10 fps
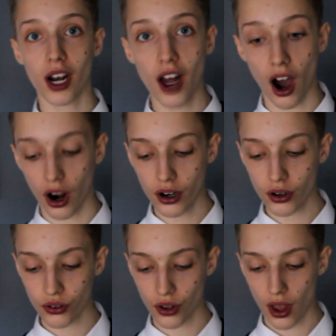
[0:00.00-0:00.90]

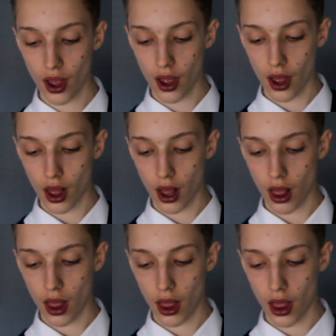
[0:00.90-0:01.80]
lungs
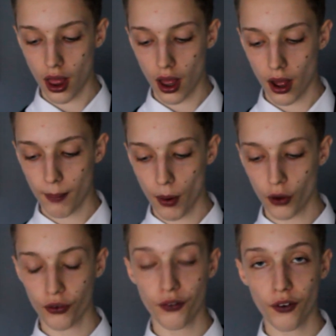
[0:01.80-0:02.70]

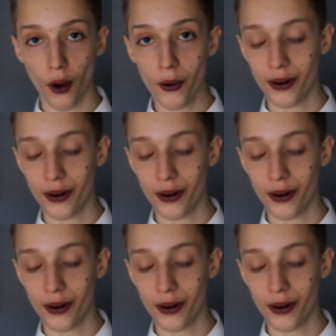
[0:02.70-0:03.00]
must flow.